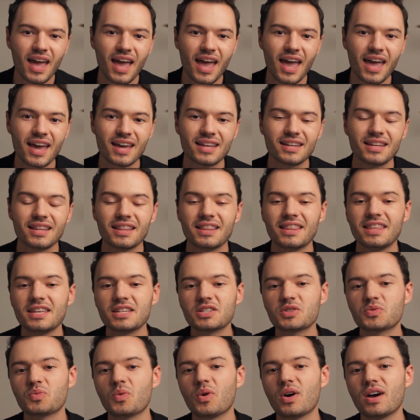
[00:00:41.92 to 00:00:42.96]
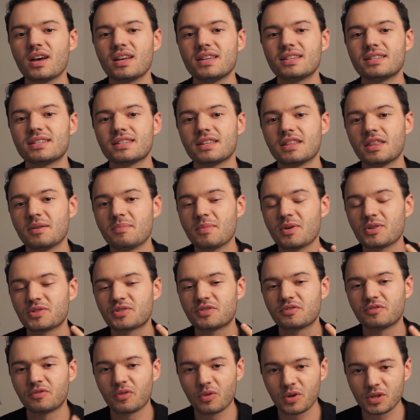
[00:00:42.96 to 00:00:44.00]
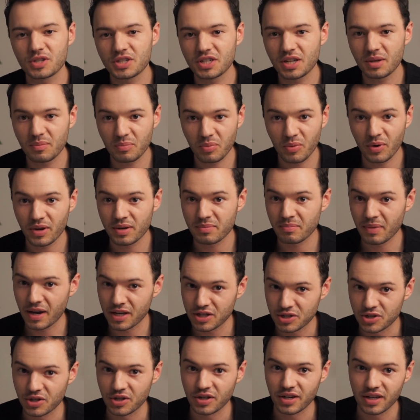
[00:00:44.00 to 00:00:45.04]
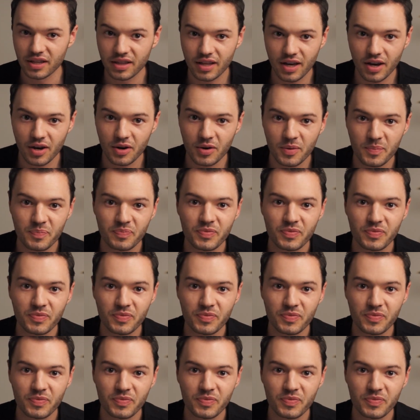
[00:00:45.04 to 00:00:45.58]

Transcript: And this was the most fortunate point in my journey, though.